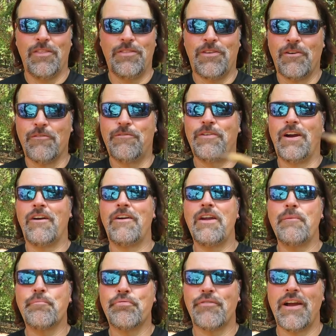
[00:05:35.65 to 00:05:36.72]
They're very
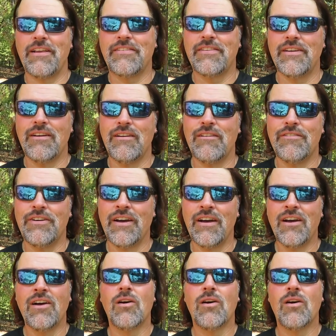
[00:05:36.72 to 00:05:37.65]
impressive.